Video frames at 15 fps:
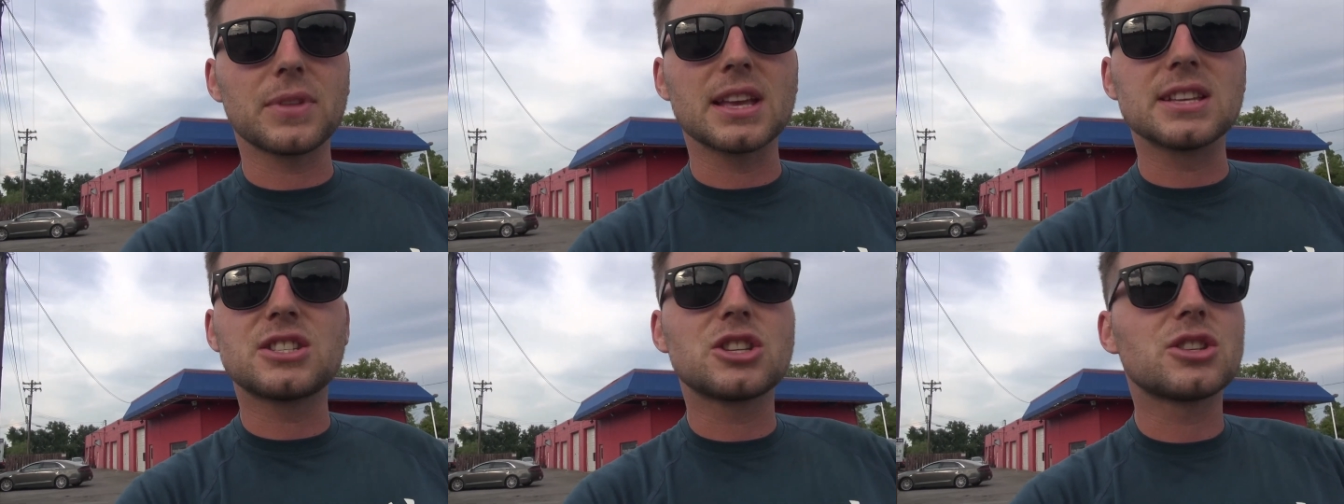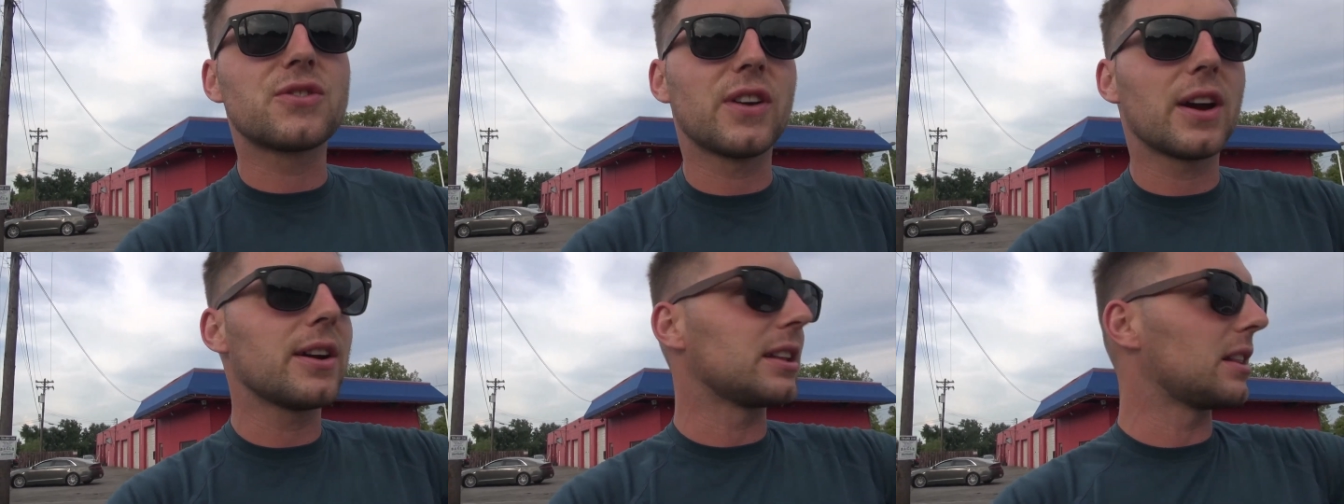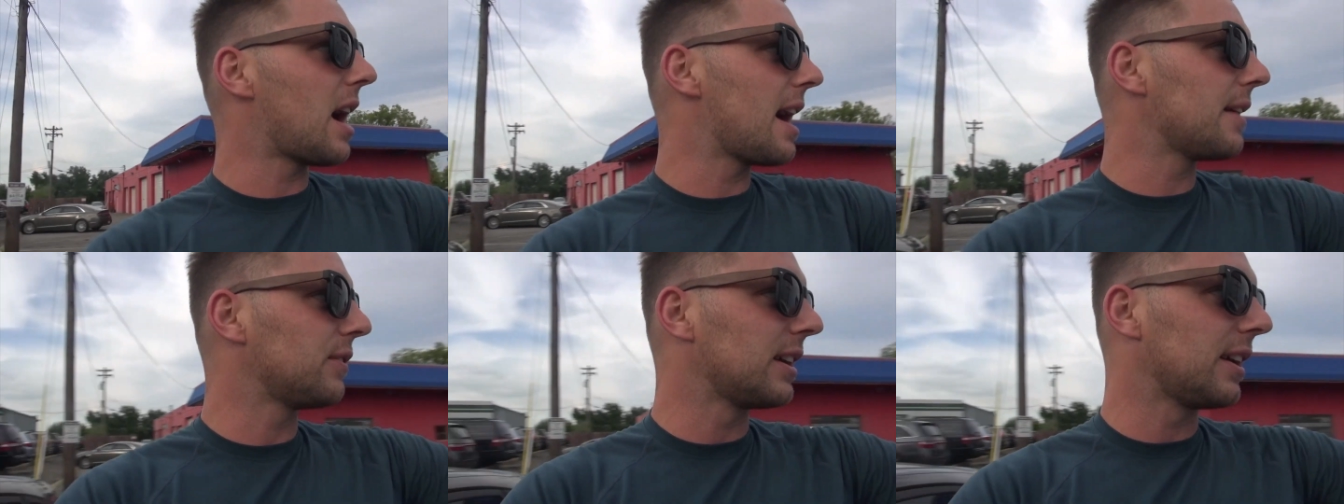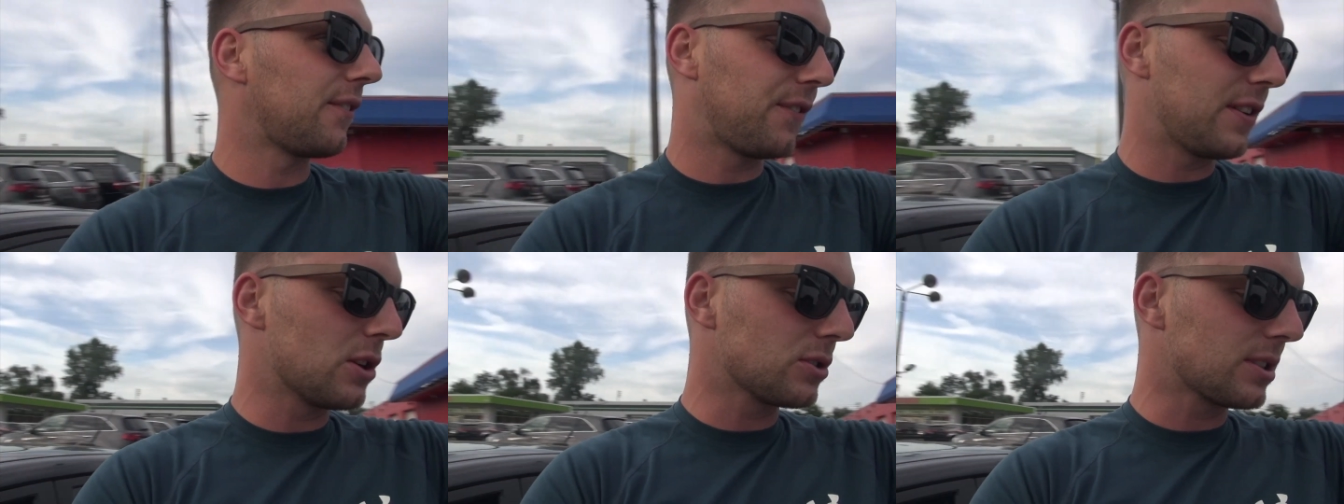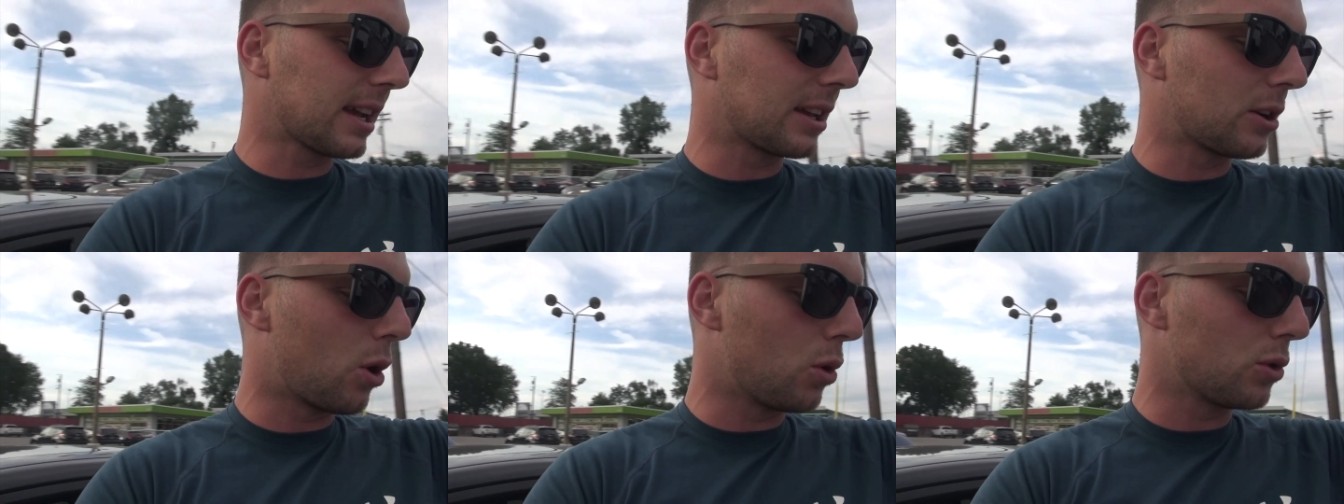is just very lively. It feels
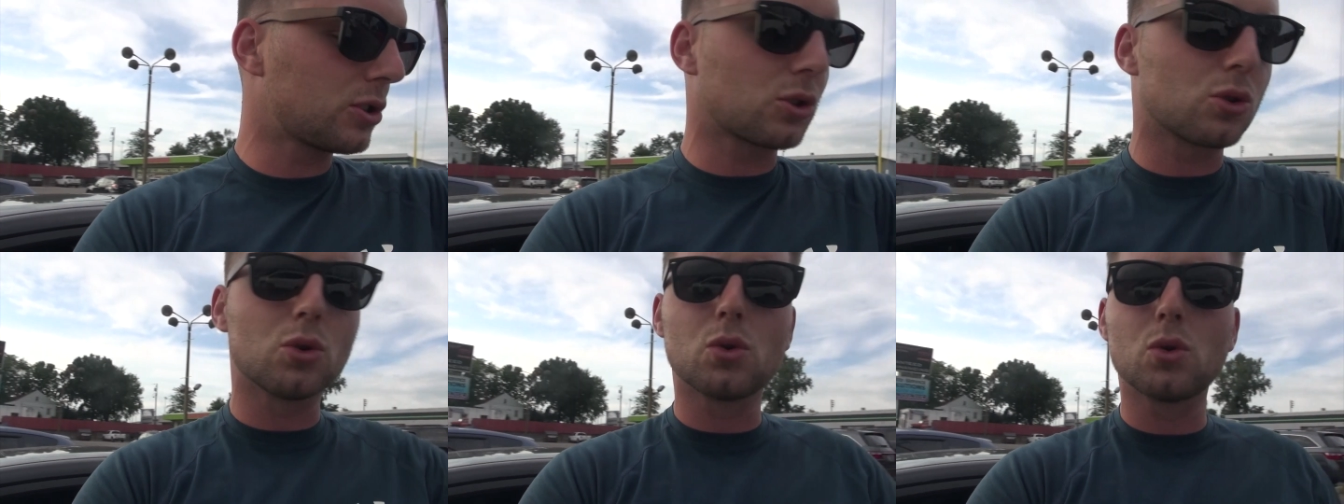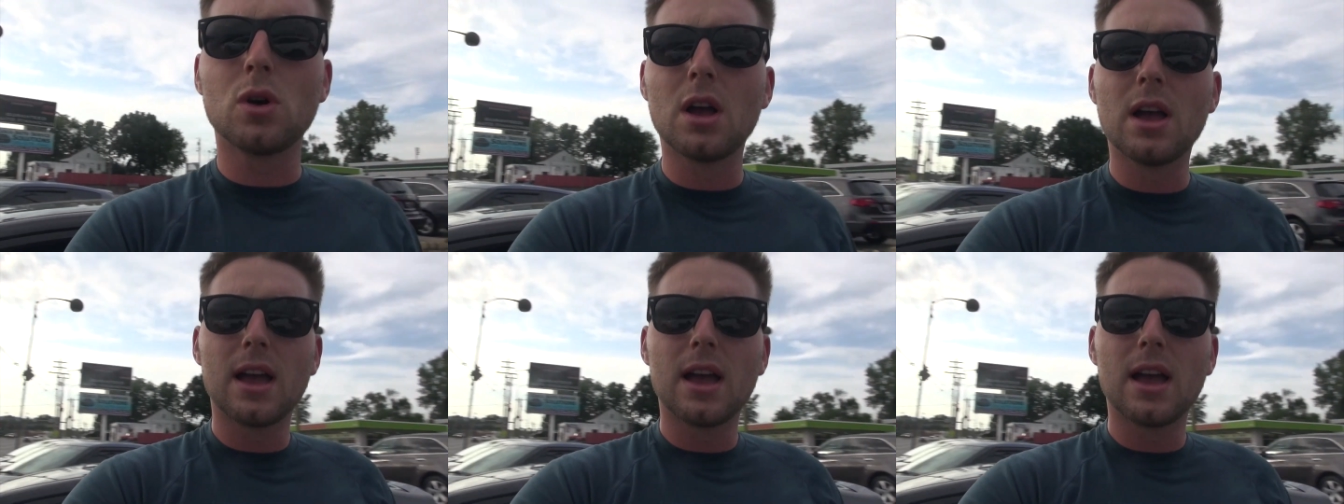like an old school